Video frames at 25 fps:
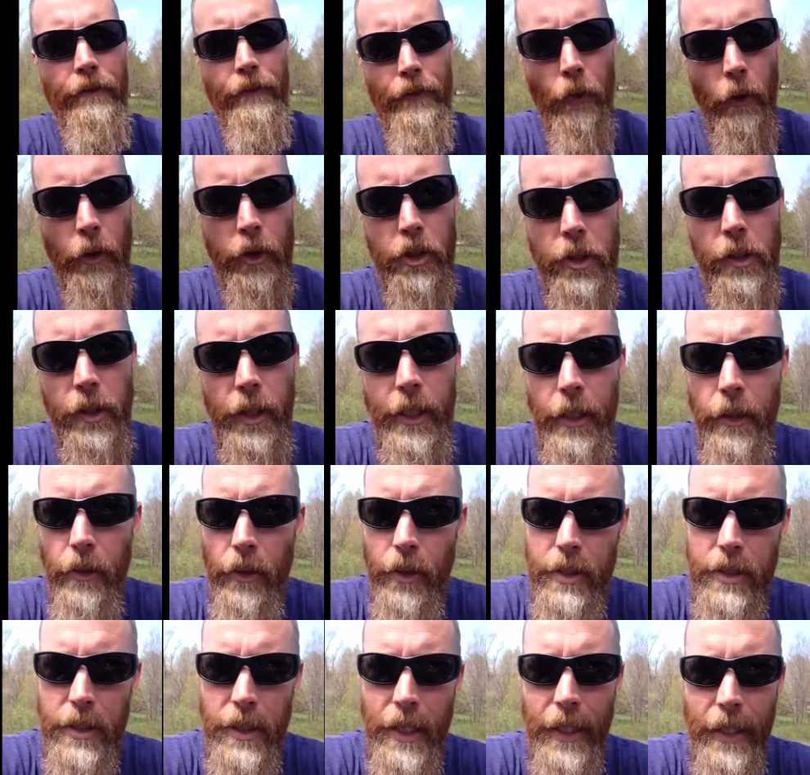unfortunately, it
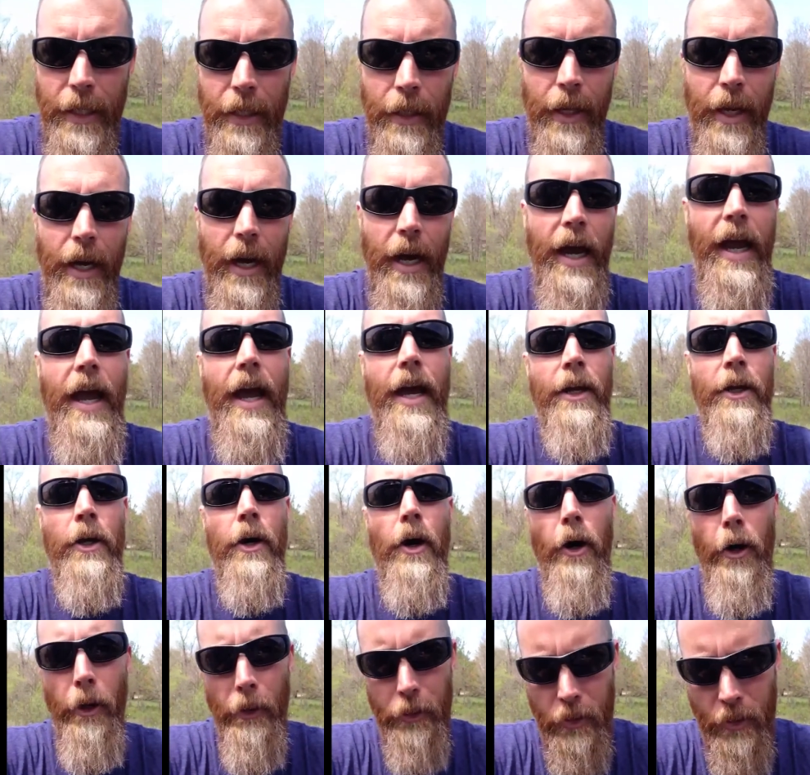looks like I had an
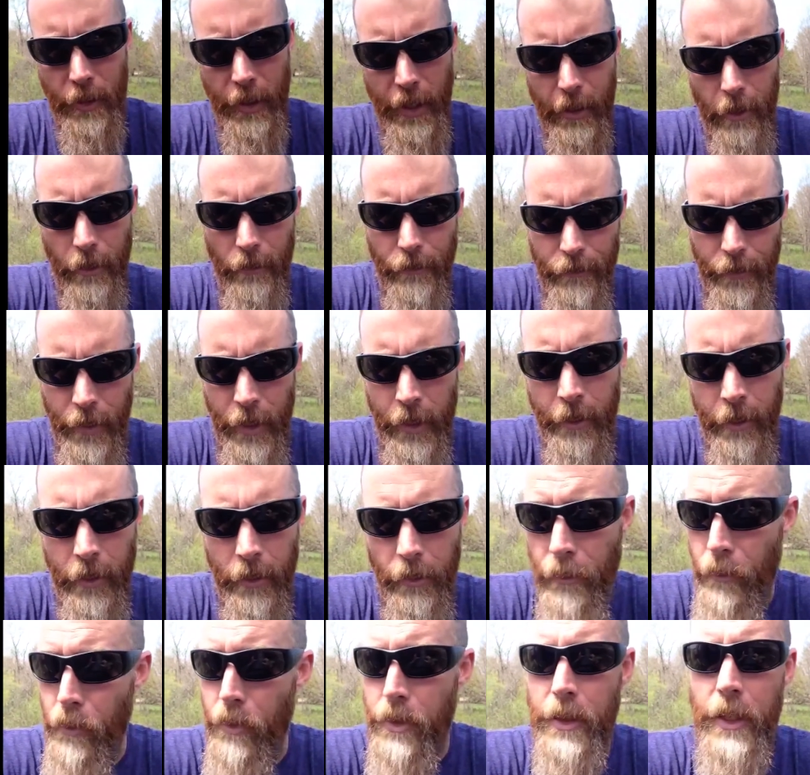alternator
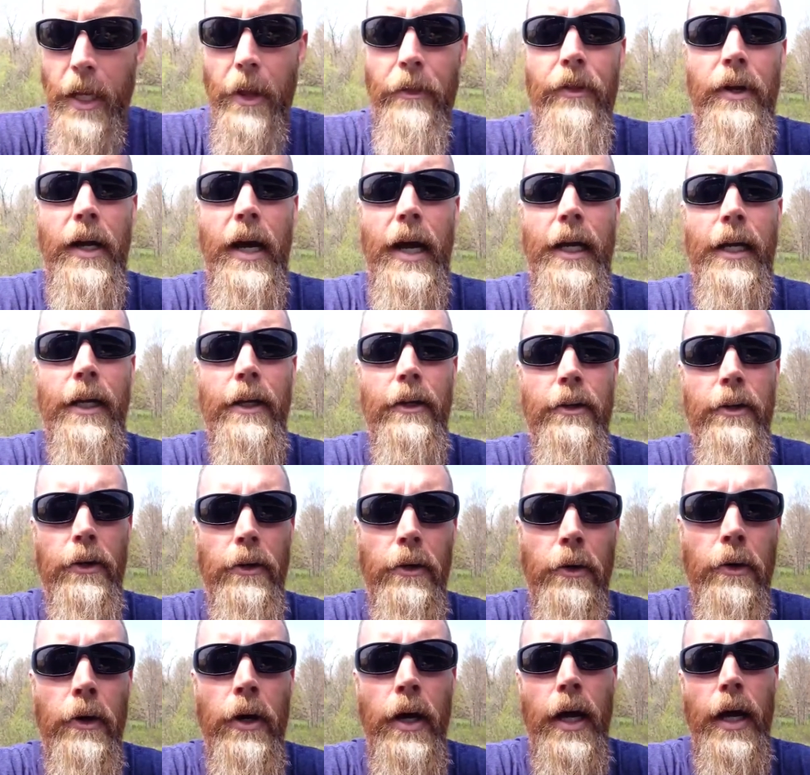failure. There was nothing I could
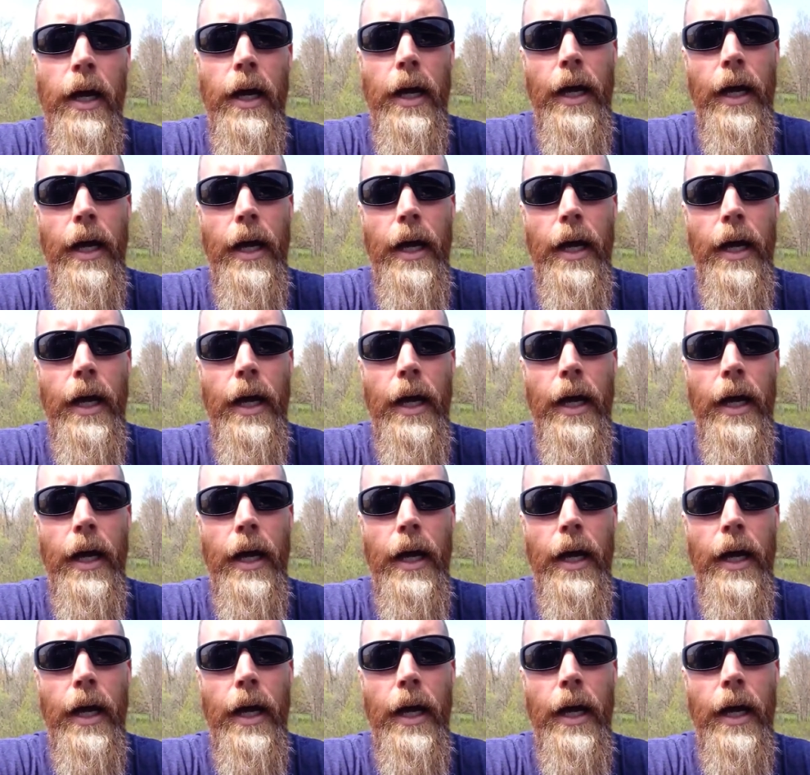do.